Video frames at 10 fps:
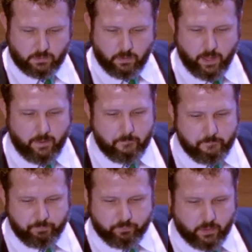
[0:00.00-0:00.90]
Okay,
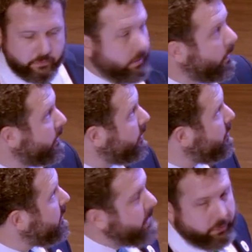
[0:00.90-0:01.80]
so a little
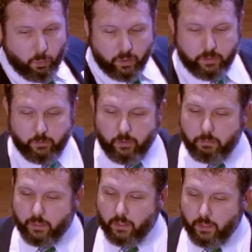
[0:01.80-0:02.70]
bit about the working group.